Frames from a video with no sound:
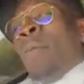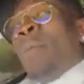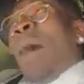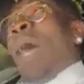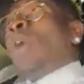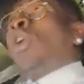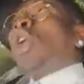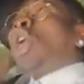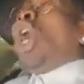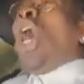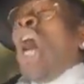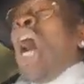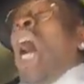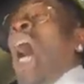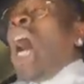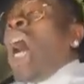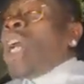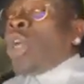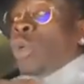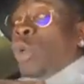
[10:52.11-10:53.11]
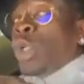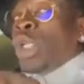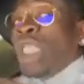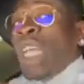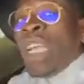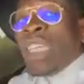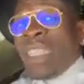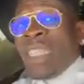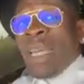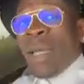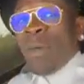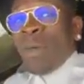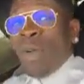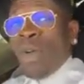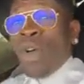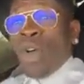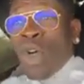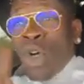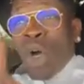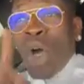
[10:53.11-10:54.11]
But God will judge them.
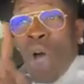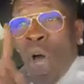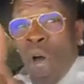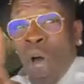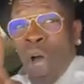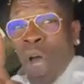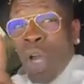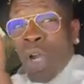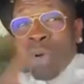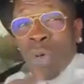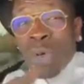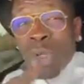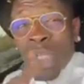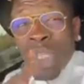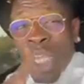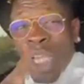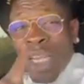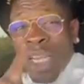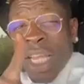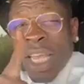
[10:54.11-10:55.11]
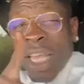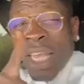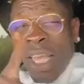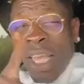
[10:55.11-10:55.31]
God will judge them.